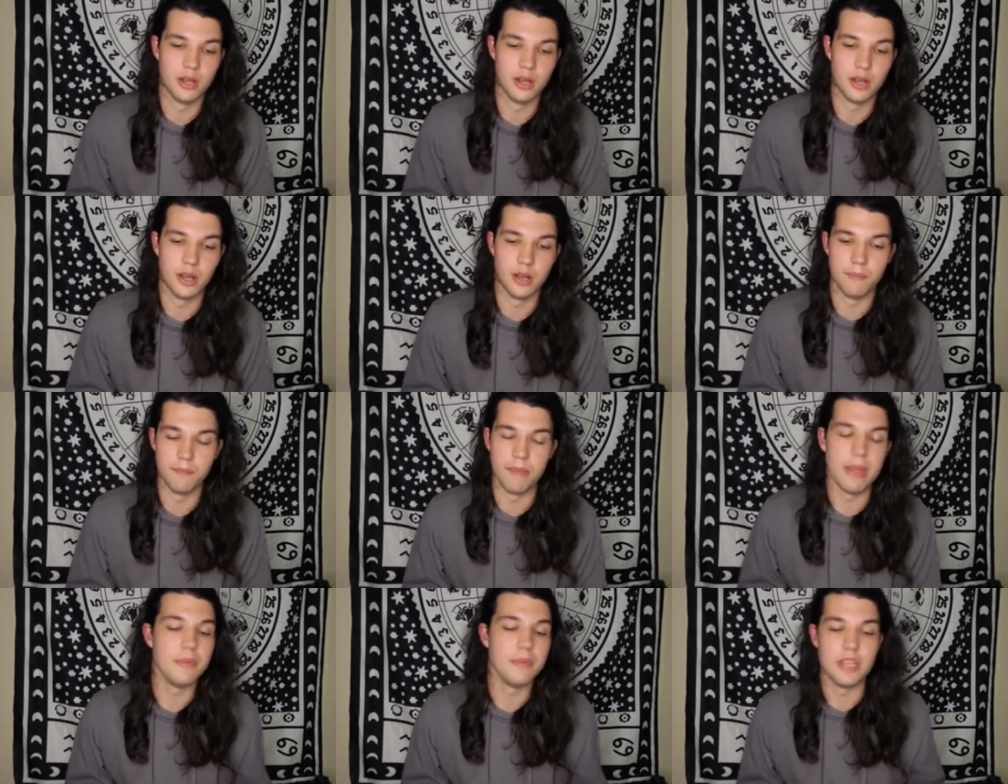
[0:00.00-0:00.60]
uh,
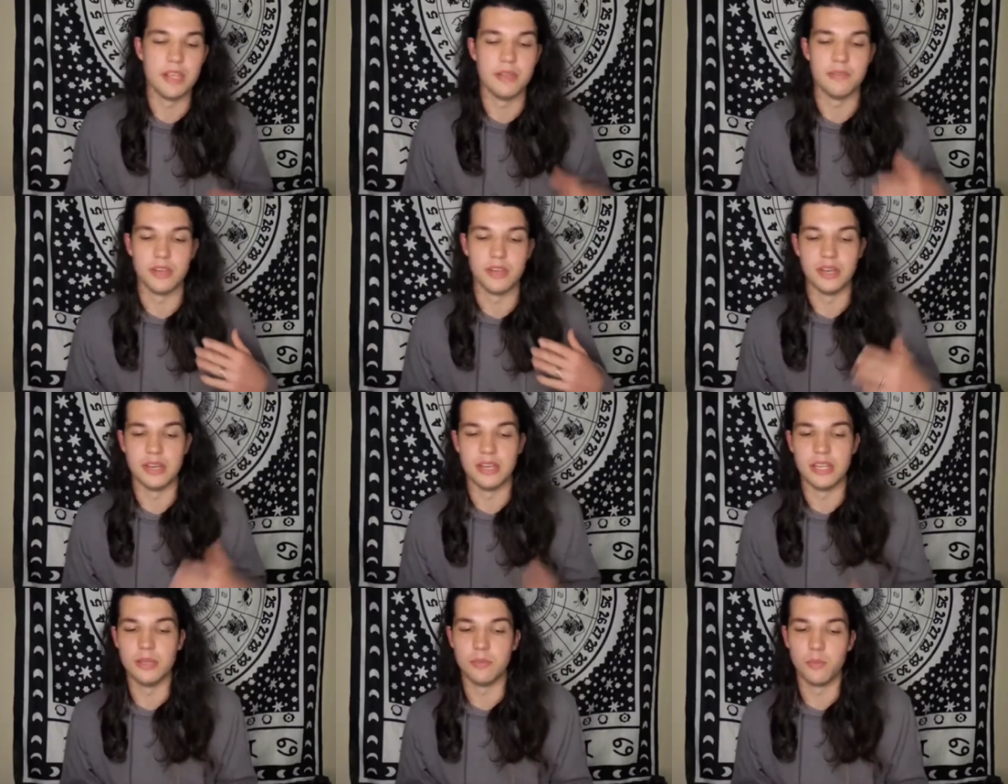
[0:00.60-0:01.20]
maybe
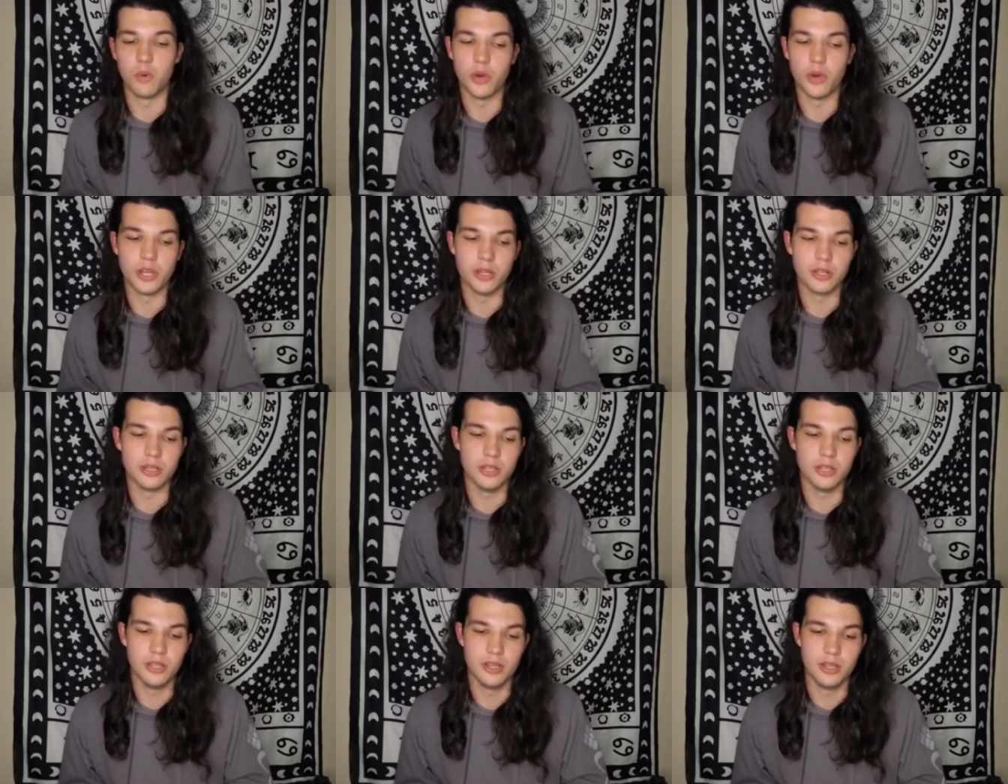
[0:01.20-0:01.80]
even neem
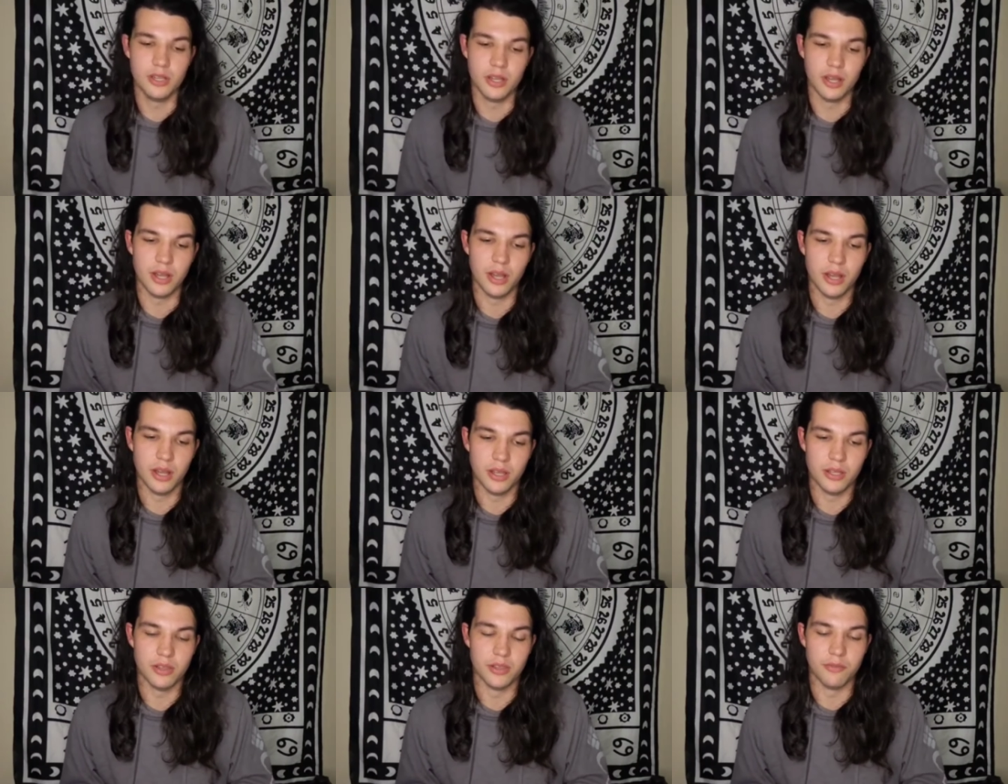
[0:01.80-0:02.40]
oil
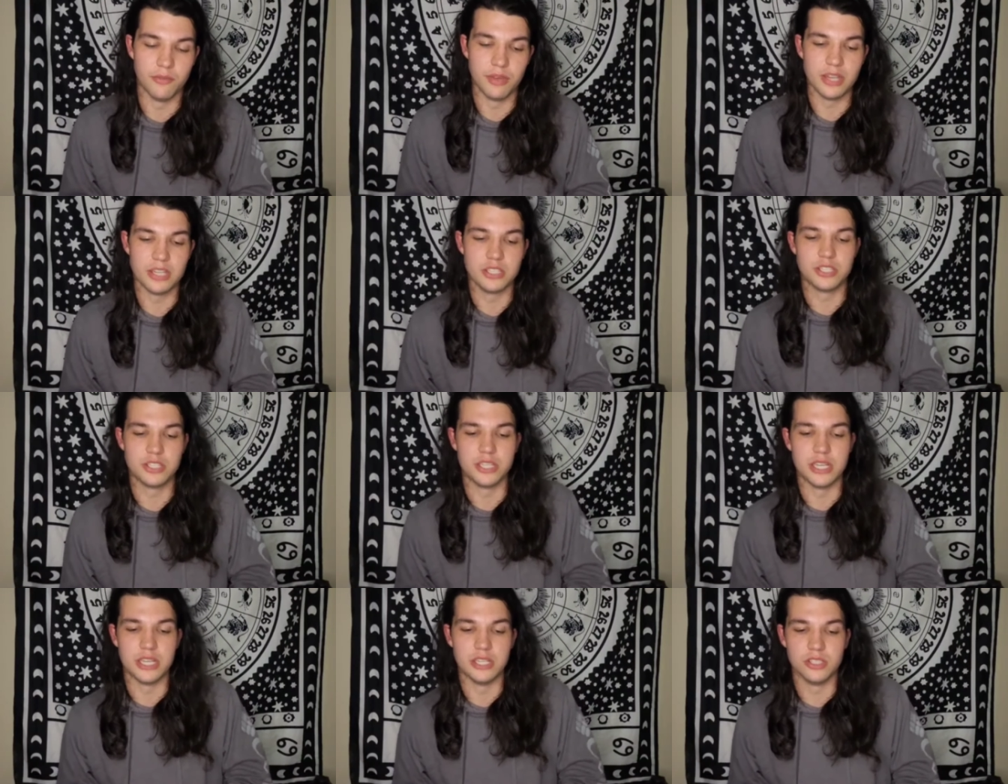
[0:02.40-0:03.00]
uh, in the veg
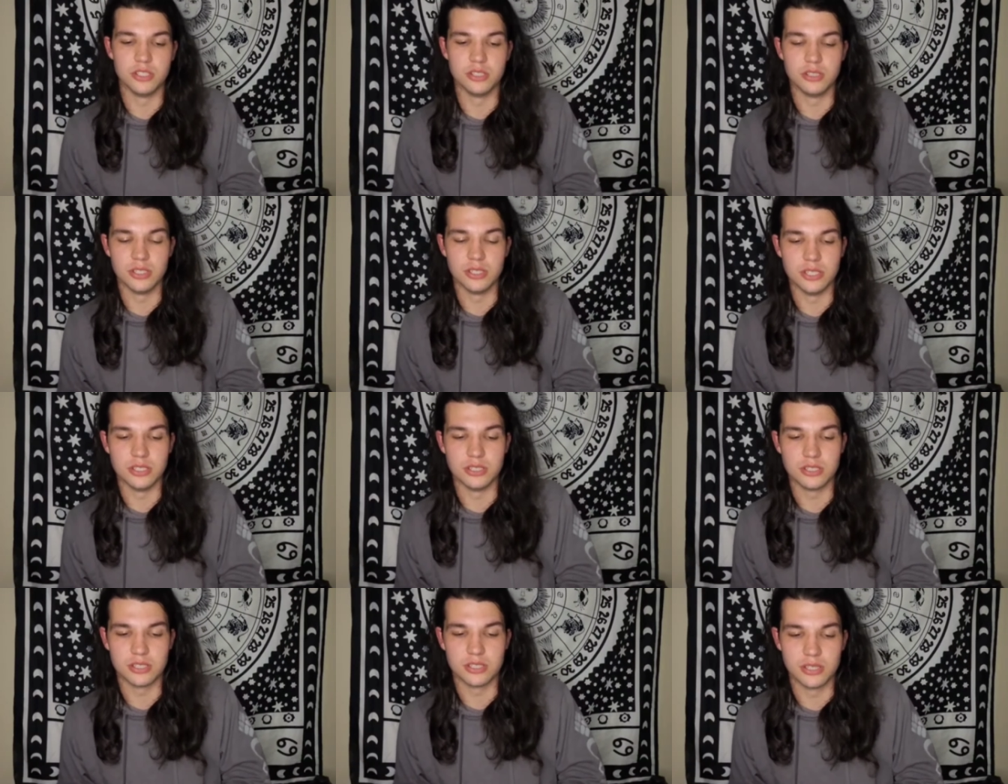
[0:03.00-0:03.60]
stage at
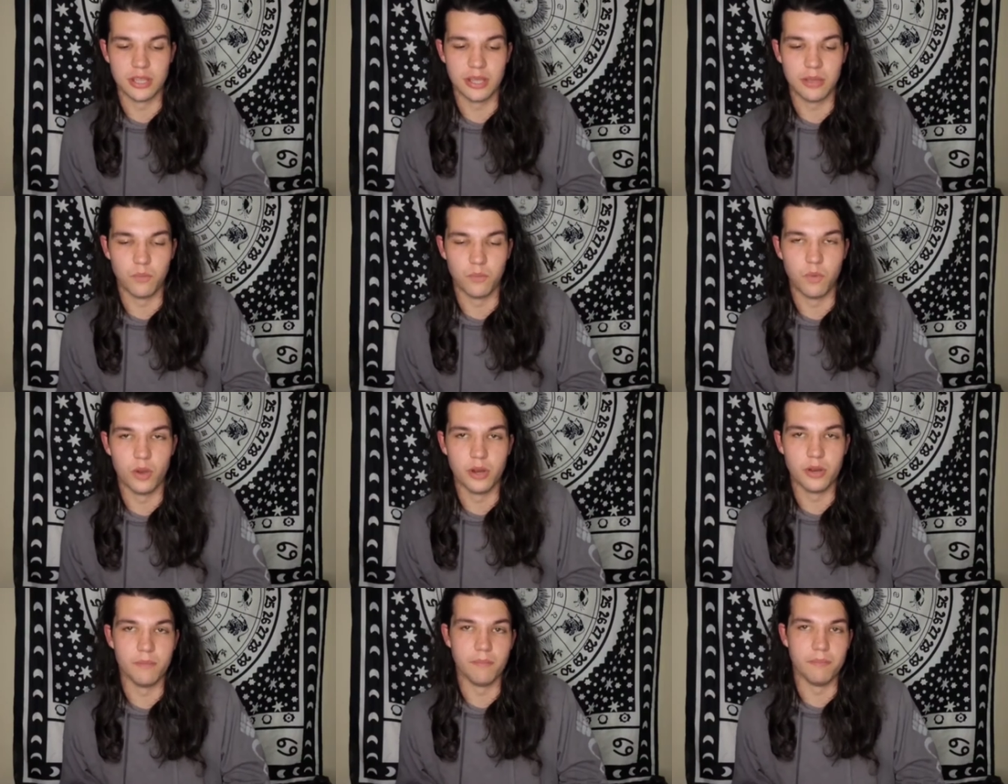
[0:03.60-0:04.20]
least, they
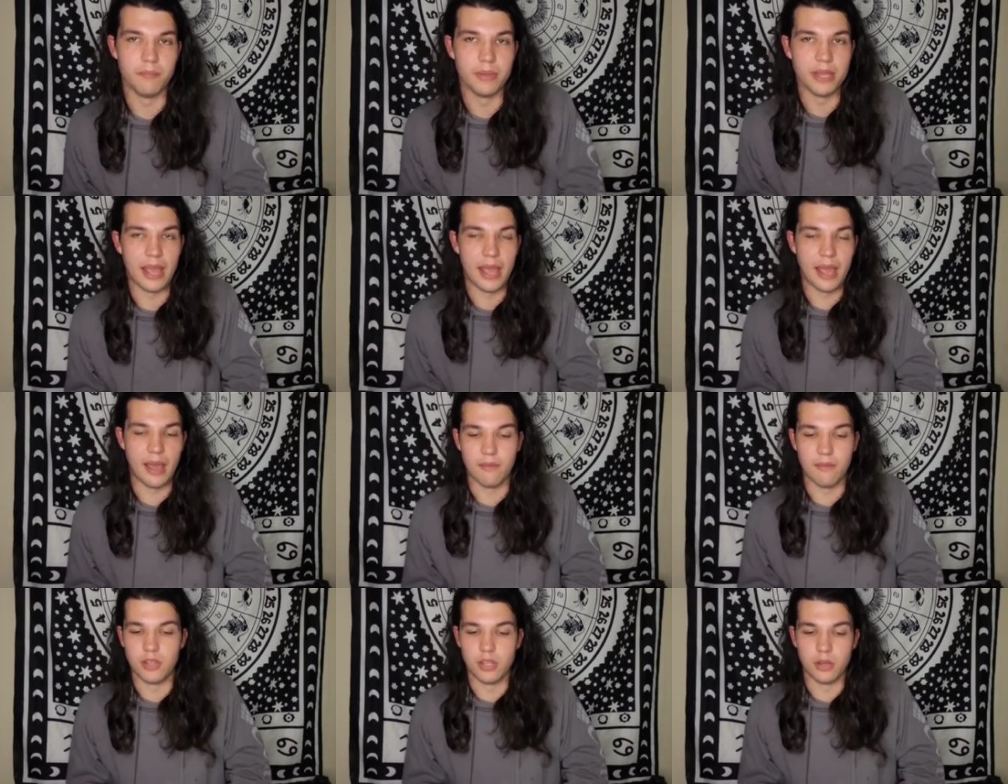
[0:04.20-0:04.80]
wouldn't be
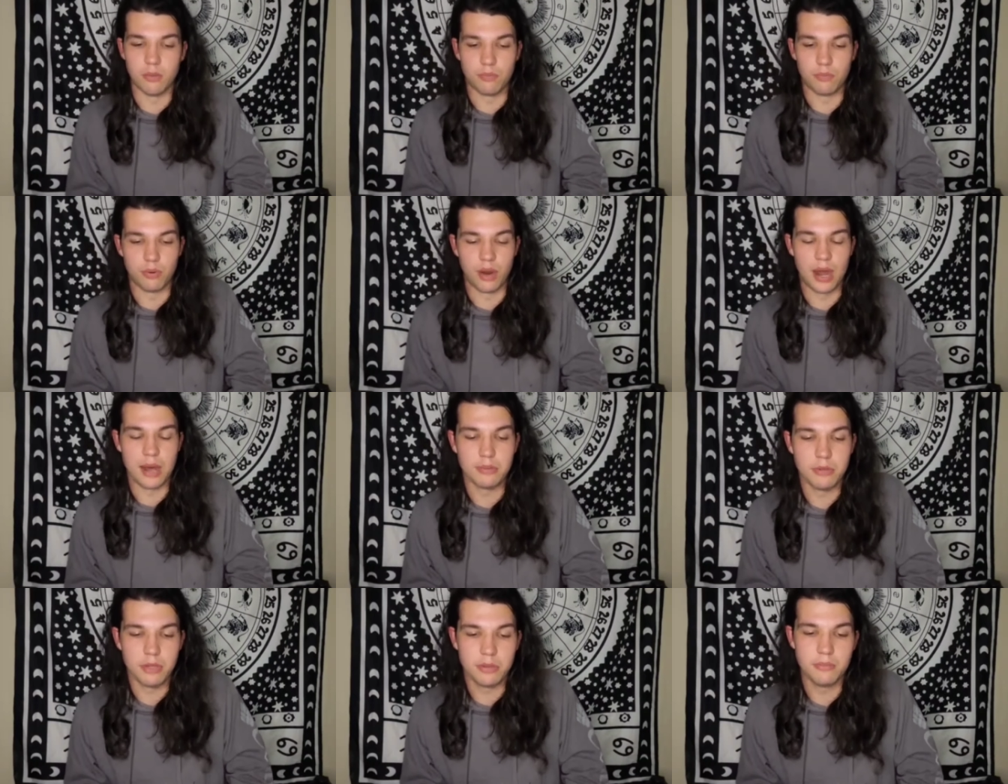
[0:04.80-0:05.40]
having a
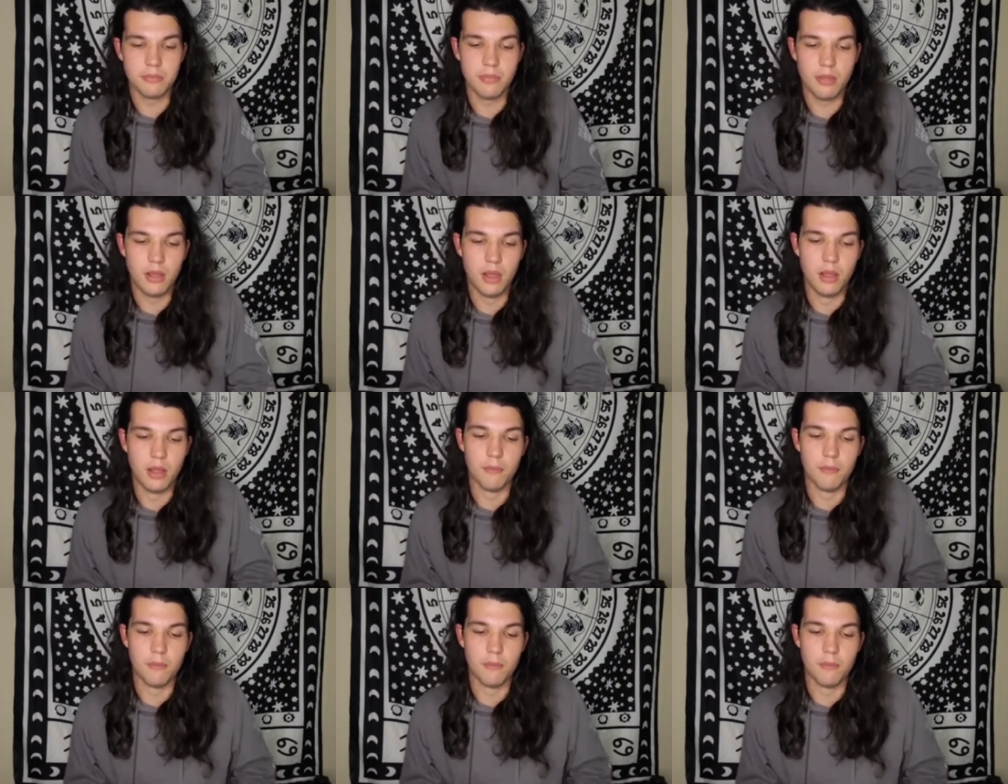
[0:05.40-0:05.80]
problem.